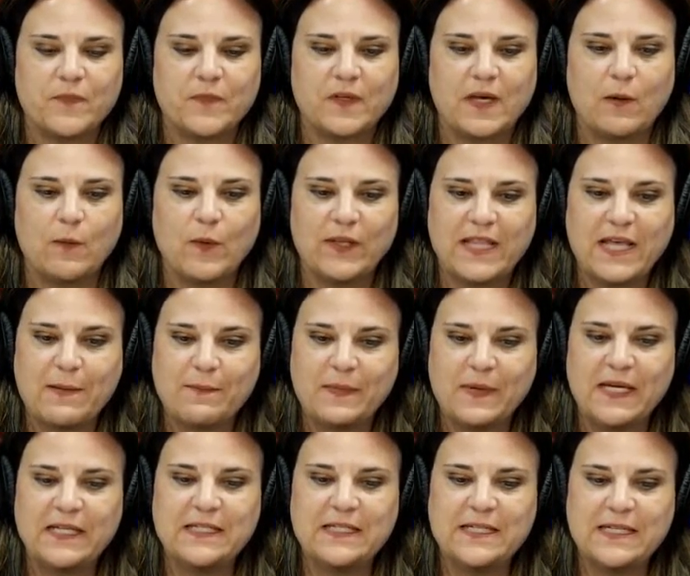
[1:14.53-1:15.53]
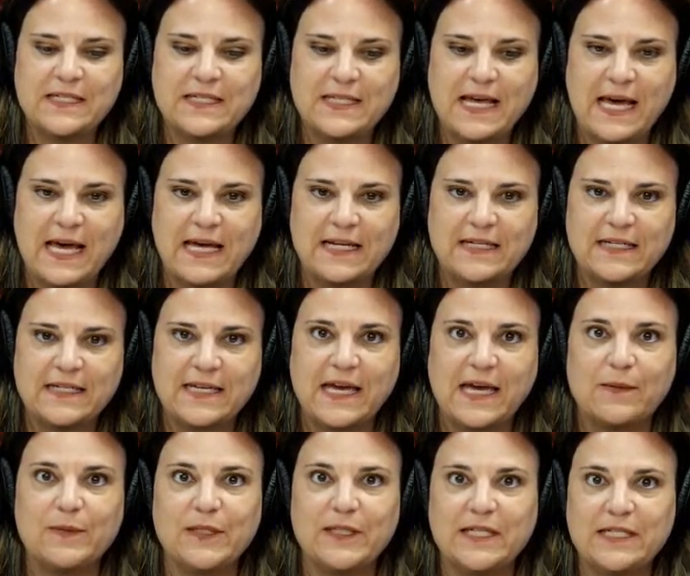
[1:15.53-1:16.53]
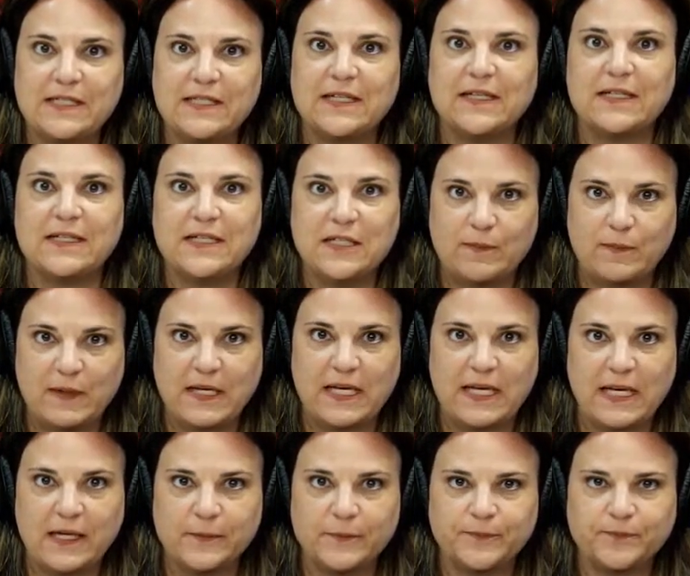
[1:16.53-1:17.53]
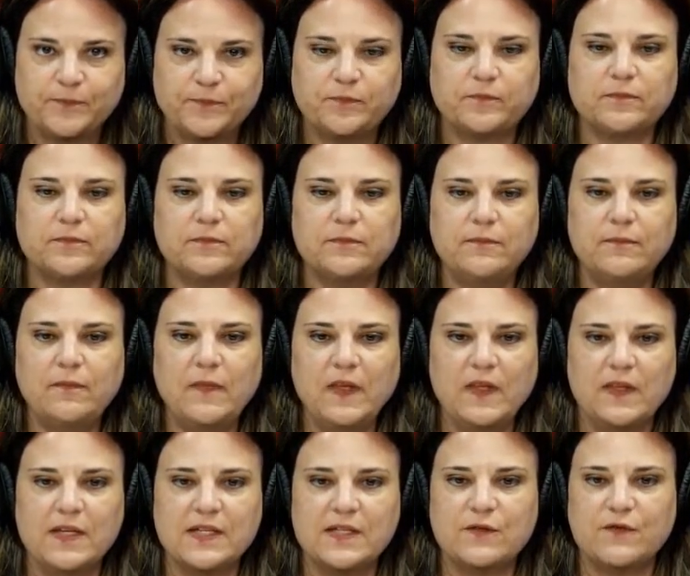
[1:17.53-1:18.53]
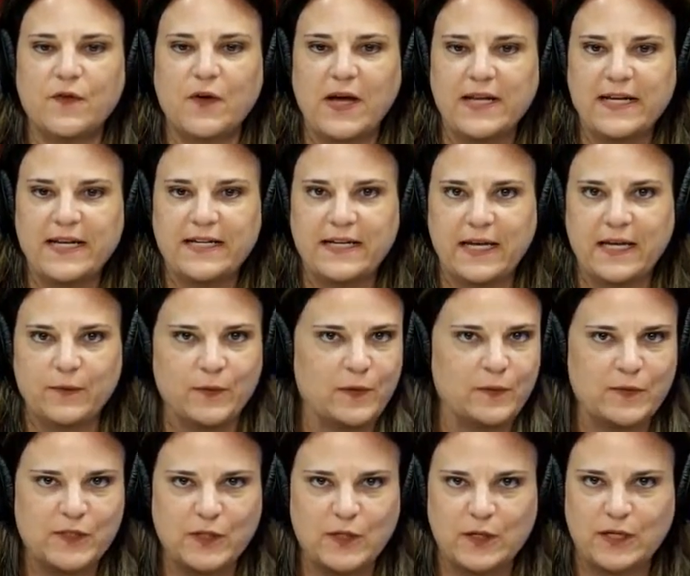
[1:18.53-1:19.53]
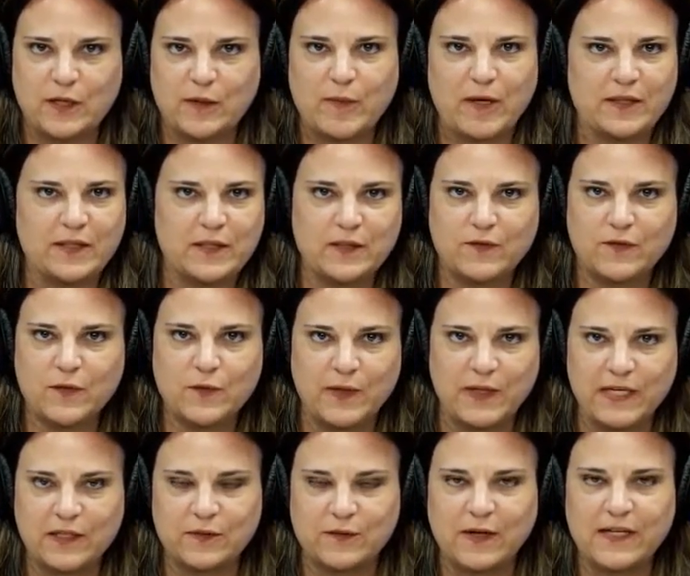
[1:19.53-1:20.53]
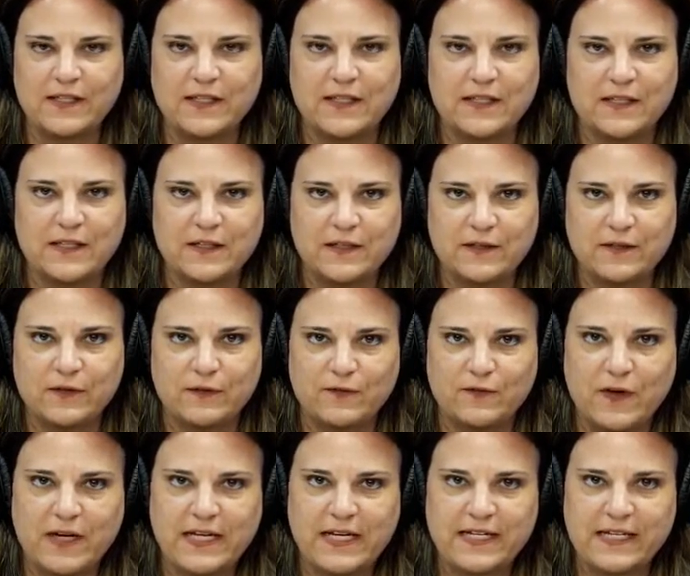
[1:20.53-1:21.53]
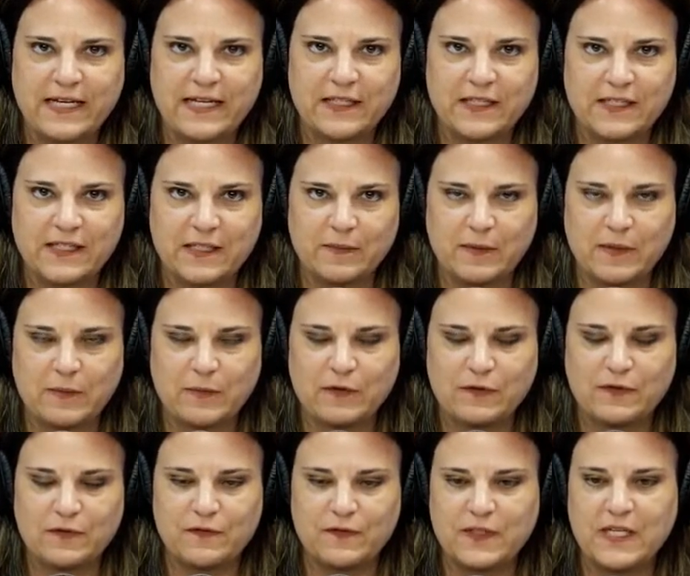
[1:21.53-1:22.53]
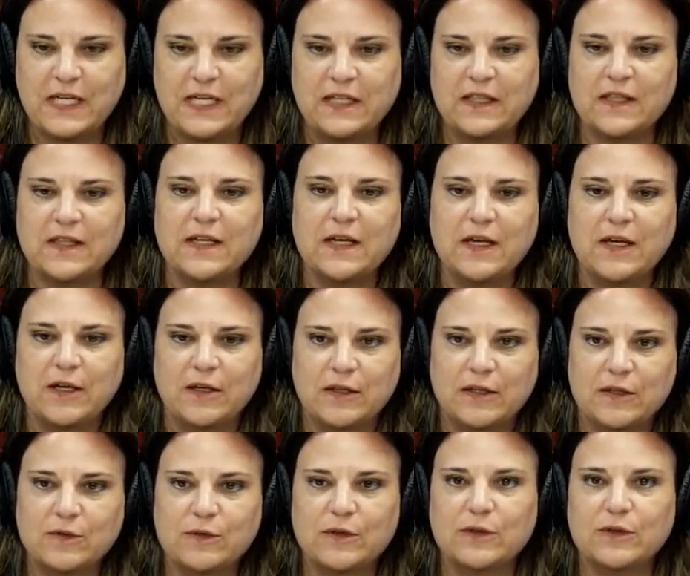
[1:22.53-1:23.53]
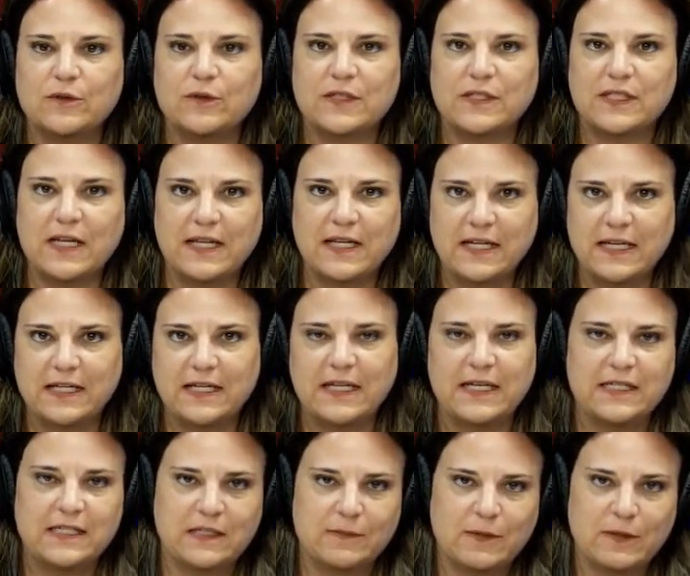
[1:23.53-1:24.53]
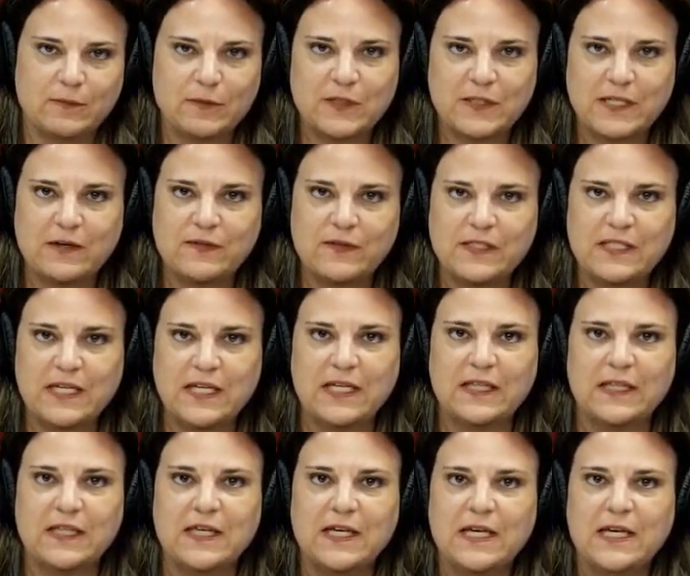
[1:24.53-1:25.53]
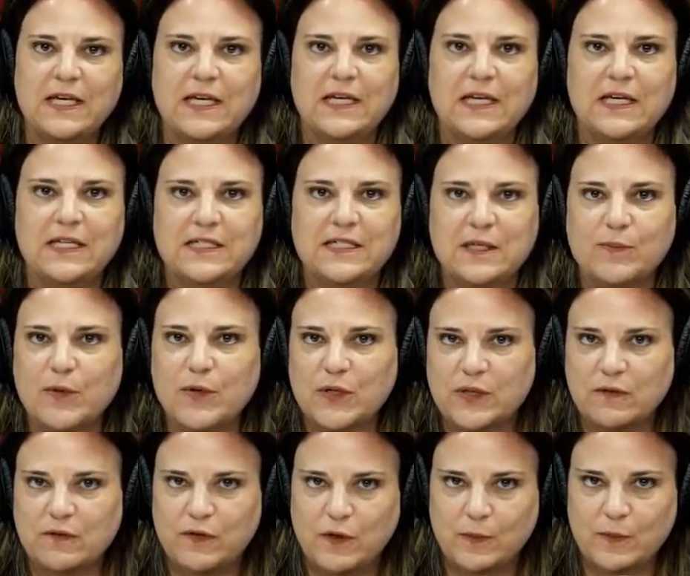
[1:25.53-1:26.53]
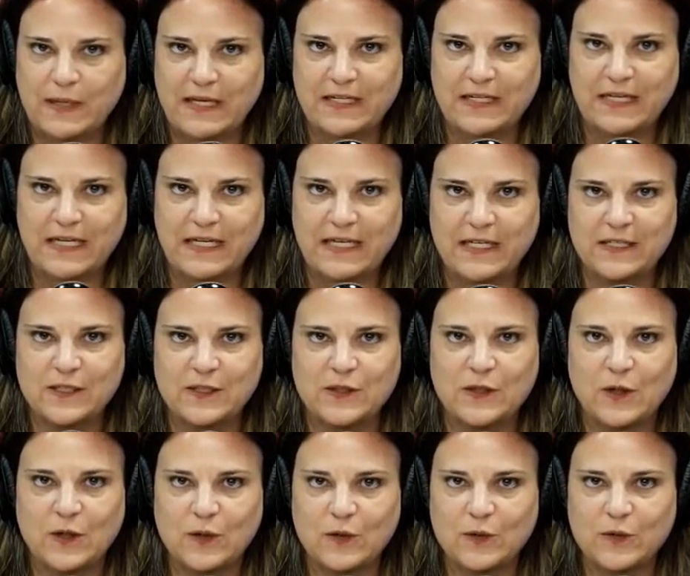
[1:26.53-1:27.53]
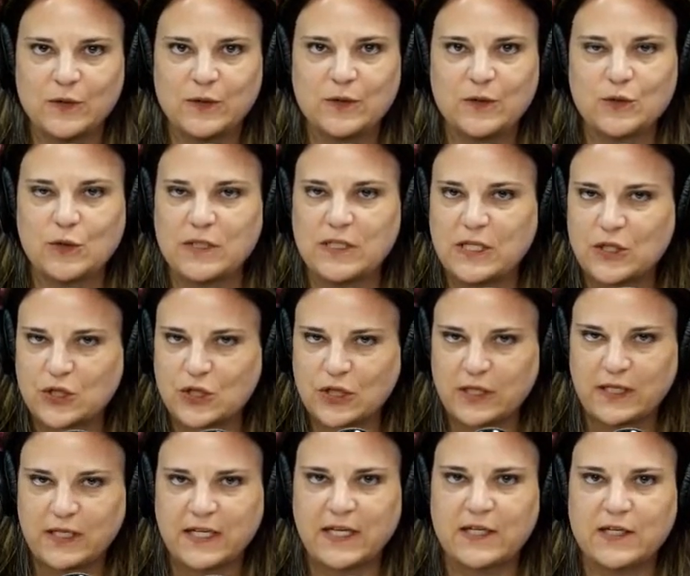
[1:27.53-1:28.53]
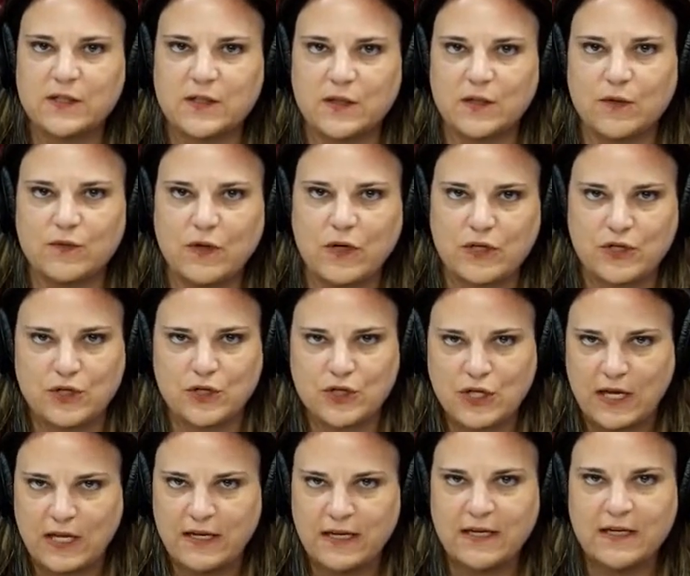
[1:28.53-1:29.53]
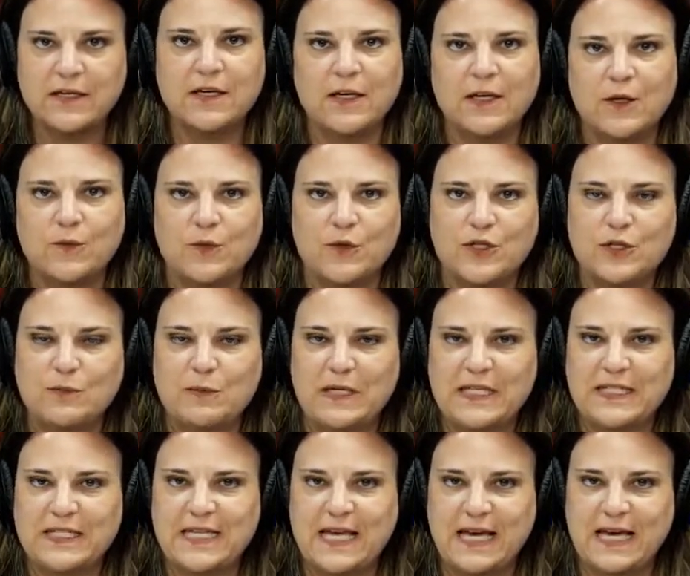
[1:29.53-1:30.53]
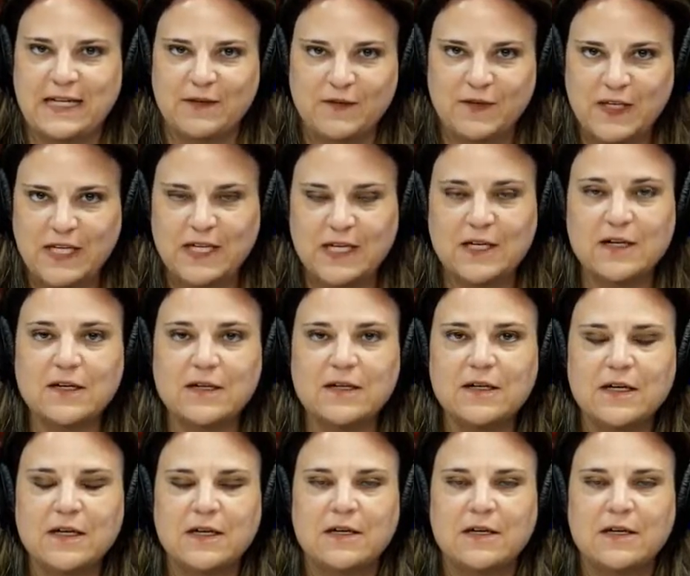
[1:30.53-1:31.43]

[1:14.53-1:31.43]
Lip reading: what that means is that, kabbalistically speaking, this Friday night, we've been talking about this for weeks, right? The Friday night, September 15th, through Sunday night, September 17th, is the birth of humanity. It's known traditionally as Rosh Hashanah, which means the head of the year.